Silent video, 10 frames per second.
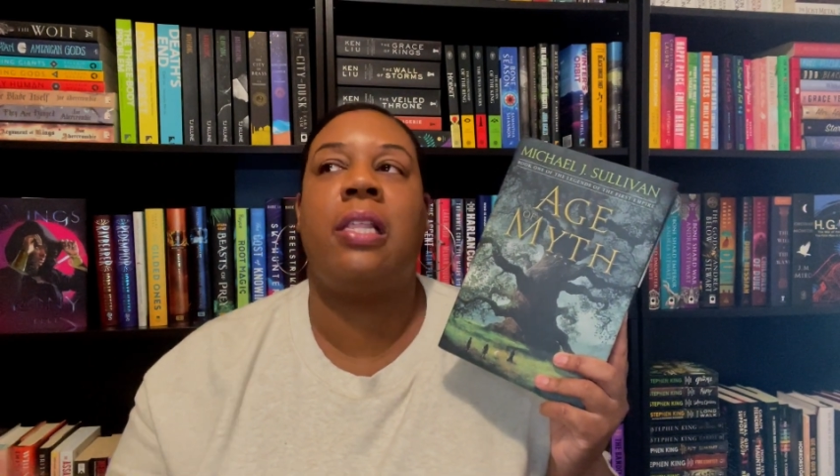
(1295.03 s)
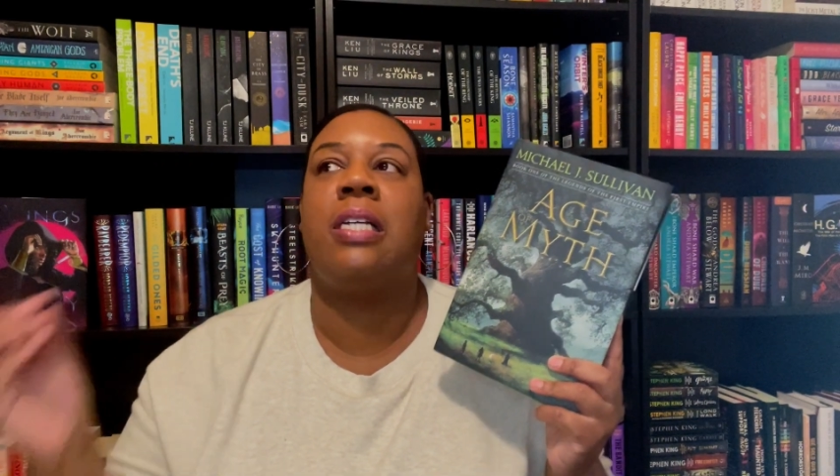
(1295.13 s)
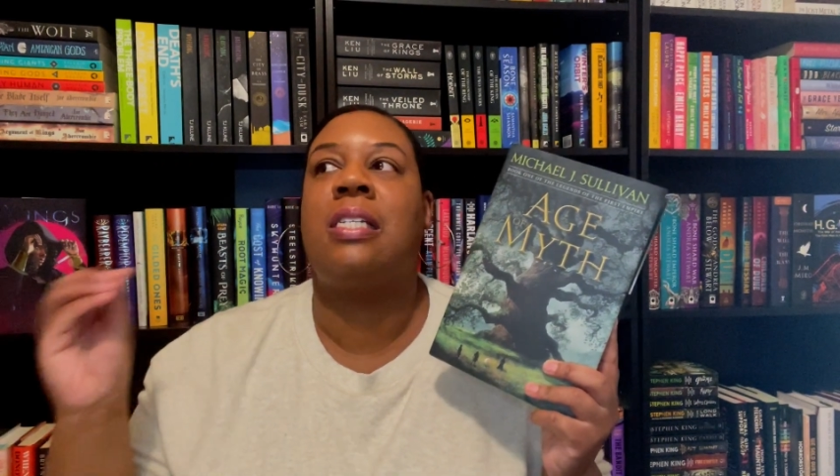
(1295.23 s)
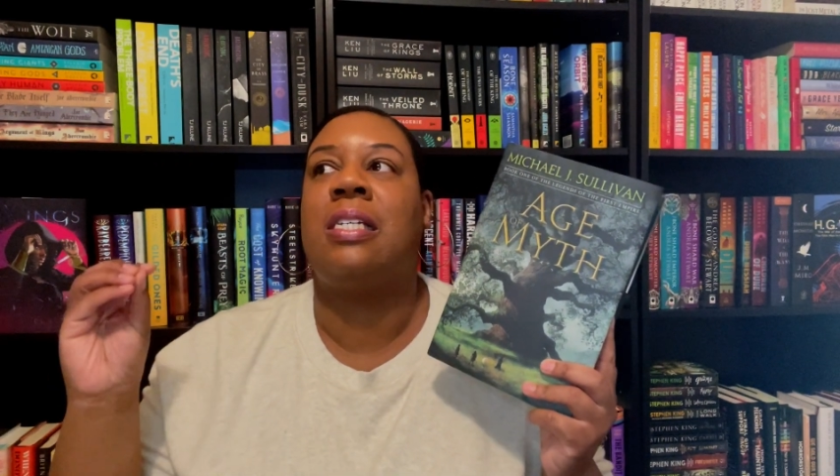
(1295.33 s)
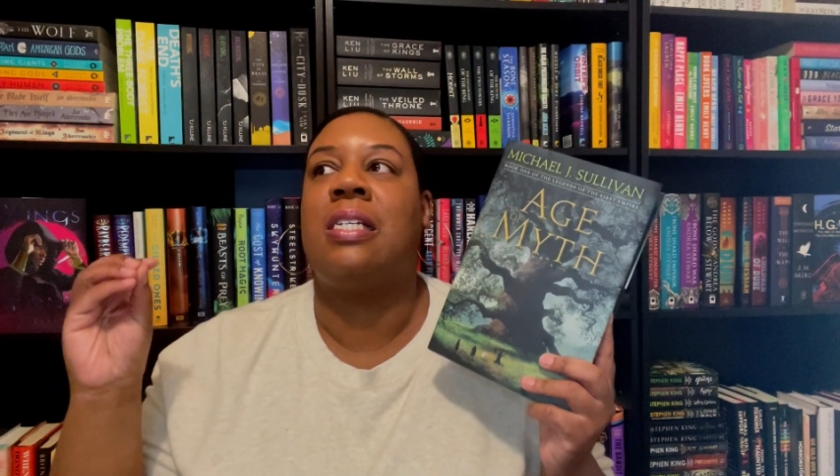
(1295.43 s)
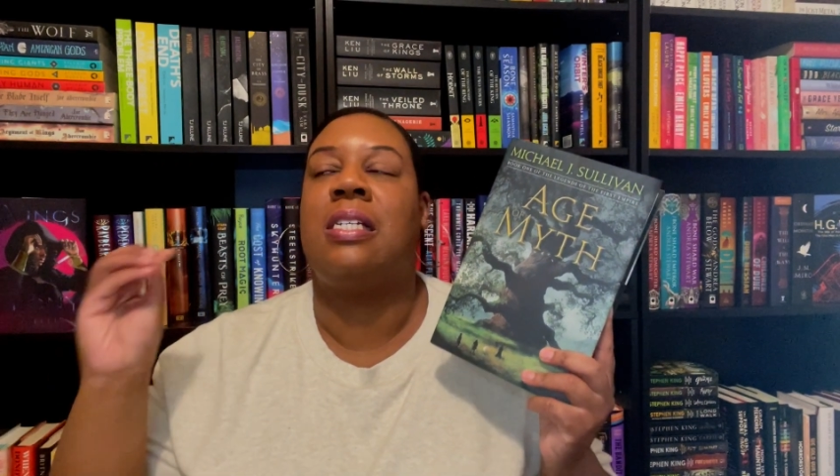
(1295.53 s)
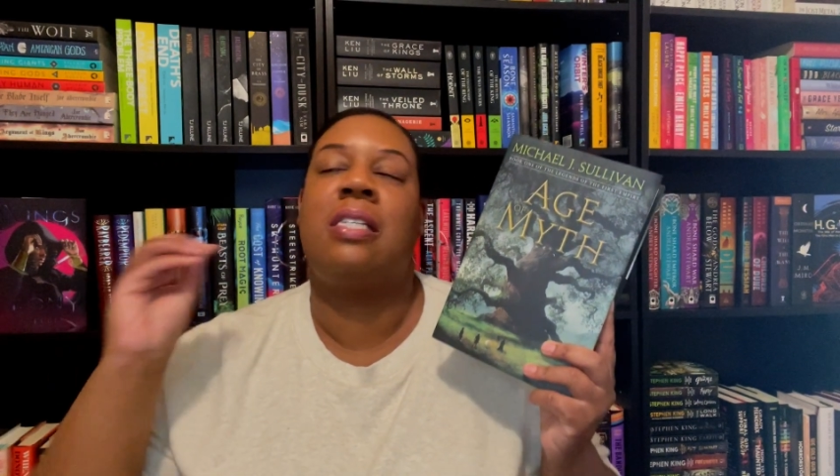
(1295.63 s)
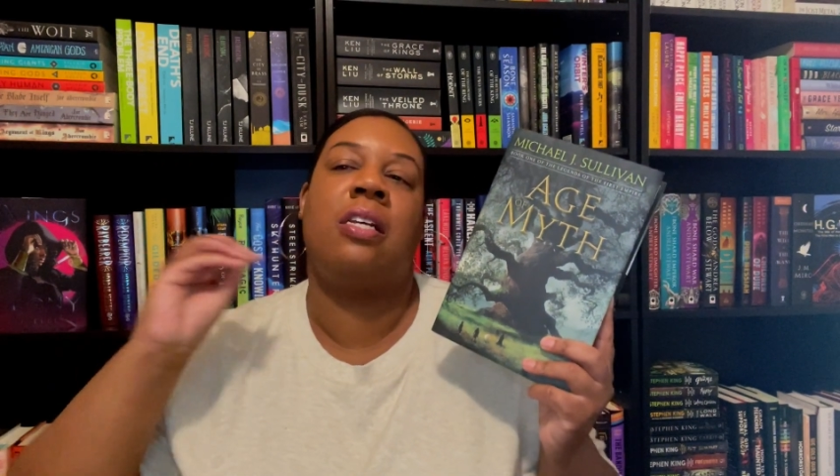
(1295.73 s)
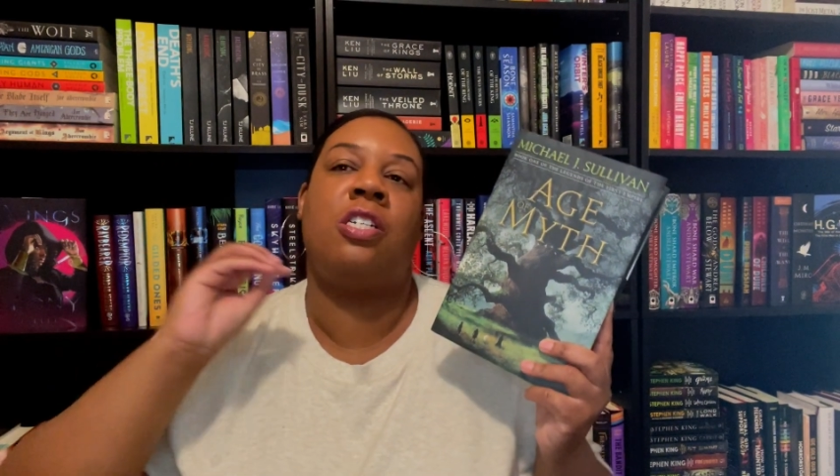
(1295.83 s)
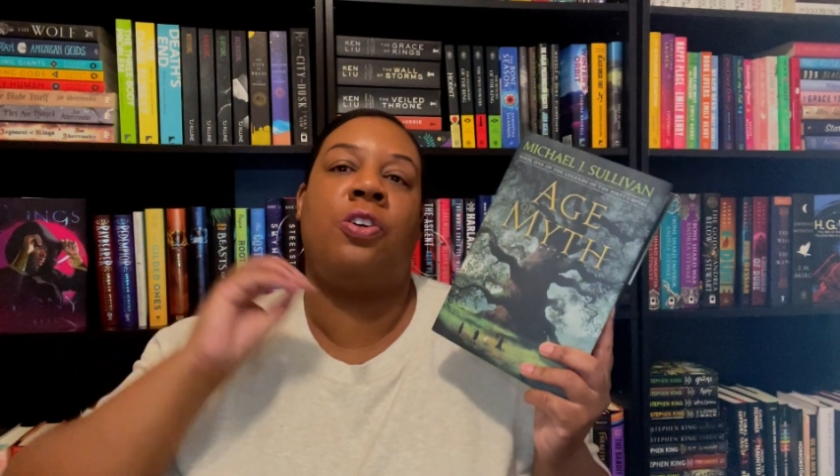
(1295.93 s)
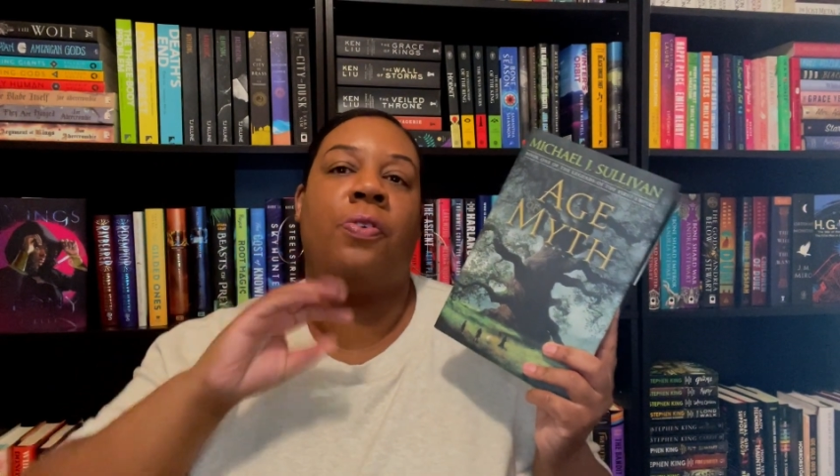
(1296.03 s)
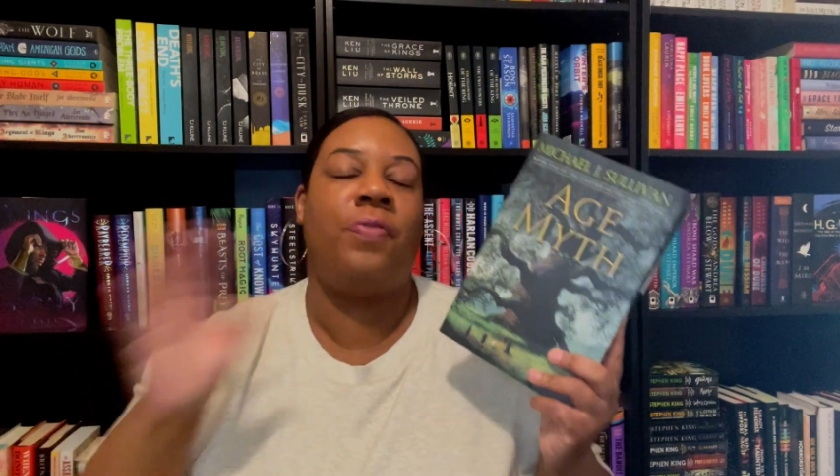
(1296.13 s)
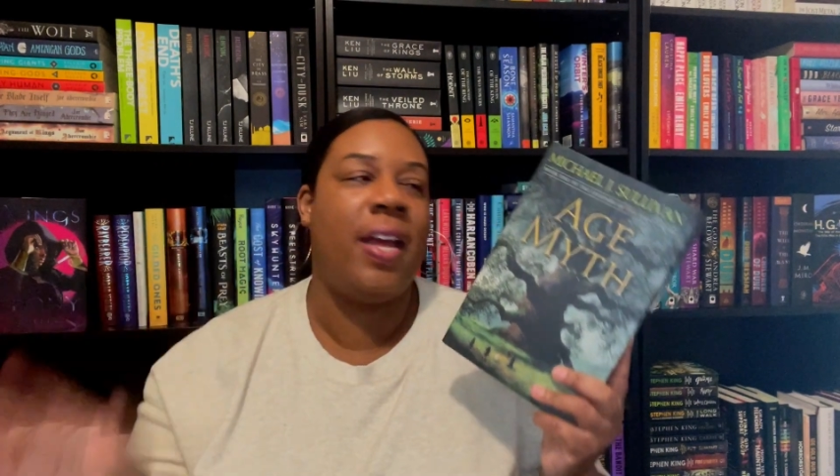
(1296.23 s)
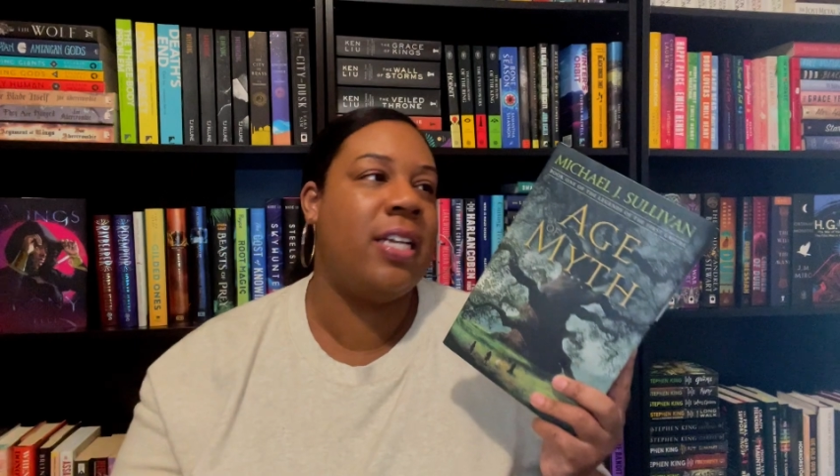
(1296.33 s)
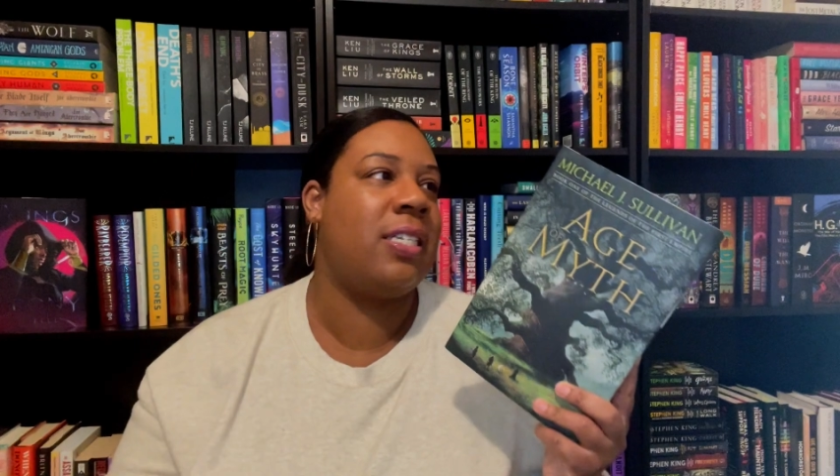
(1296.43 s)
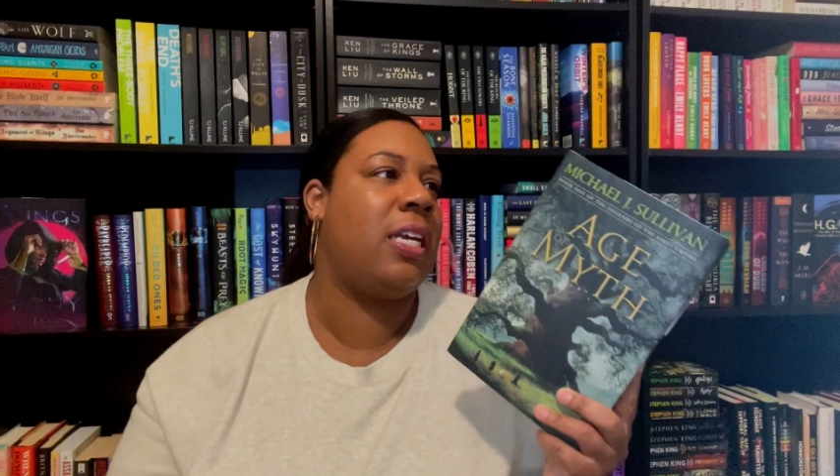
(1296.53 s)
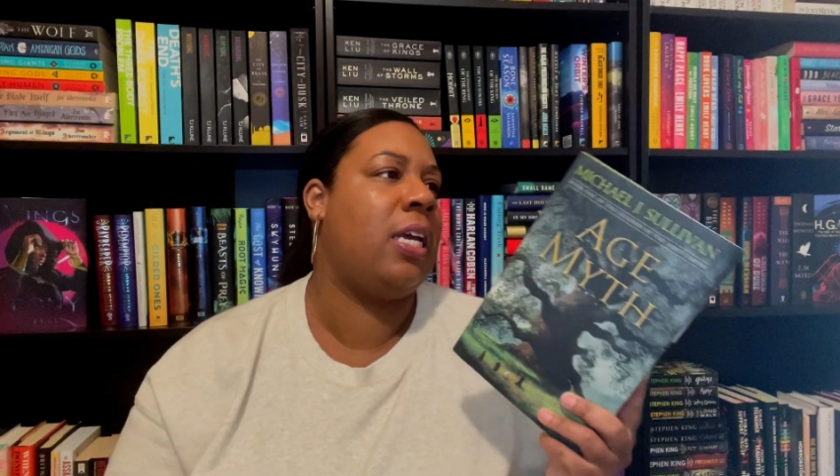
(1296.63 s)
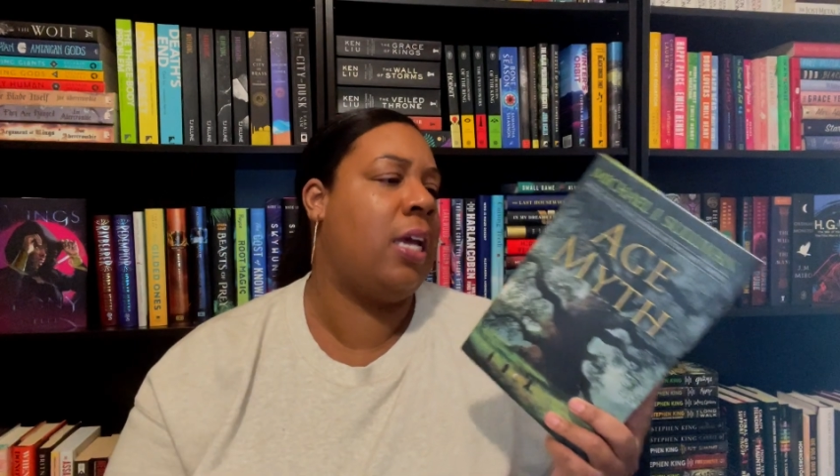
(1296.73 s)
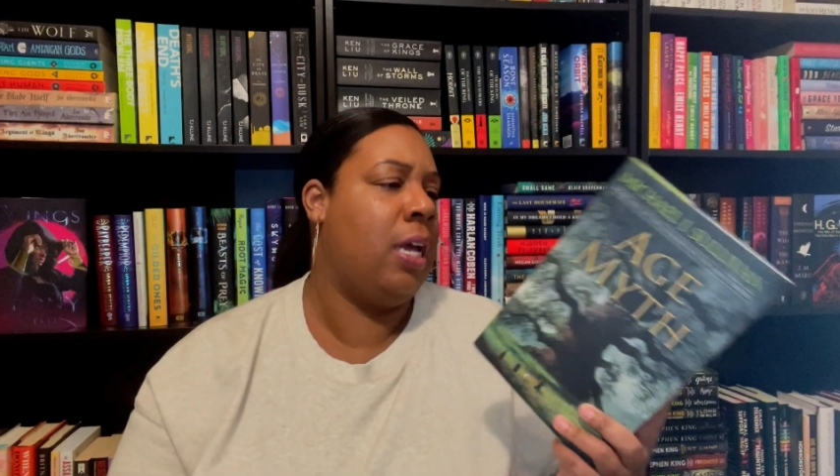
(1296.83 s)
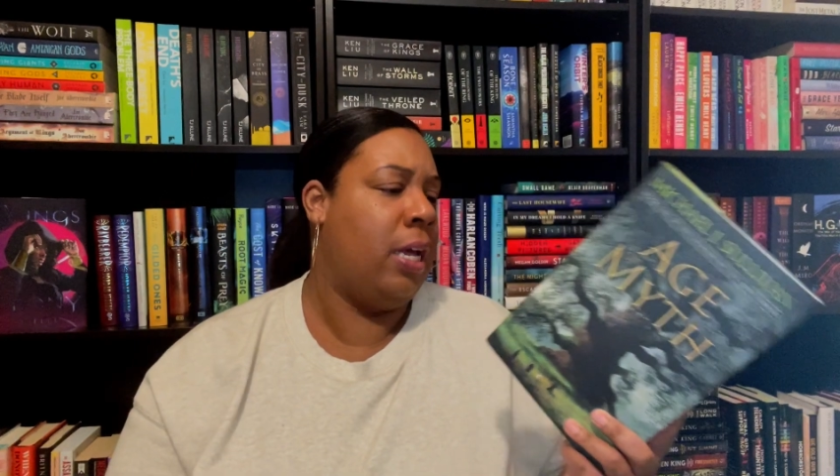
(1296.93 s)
This is adult fantasy.